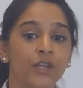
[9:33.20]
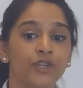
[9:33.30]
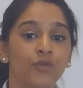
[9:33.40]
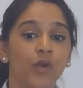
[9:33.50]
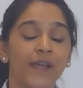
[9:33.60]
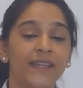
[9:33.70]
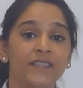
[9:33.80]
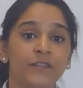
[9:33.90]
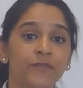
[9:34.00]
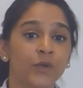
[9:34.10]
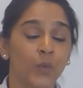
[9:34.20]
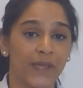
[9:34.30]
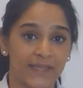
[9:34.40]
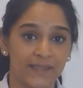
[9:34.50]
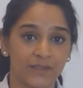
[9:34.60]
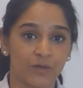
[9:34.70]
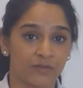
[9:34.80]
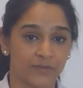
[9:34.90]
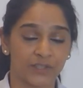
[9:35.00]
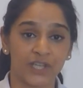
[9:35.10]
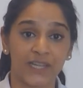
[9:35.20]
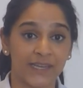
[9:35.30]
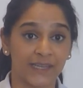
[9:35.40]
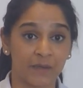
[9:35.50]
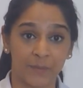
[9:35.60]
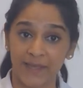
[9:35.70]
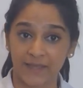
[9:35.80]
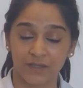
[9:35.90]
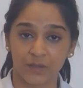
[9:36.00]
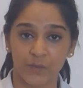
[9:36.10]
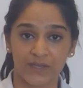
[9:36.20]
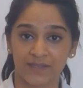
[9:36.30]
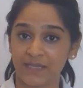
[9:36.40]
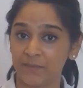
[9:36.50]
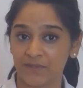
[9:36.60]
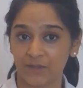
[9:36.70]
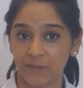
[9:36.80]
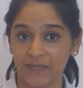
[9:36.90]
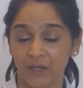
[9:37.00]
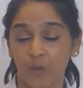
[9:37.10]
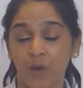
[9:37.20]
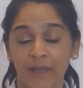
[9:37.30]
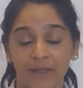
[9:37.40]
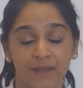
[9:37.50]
Try different ways of turning in bed, which seems to be quite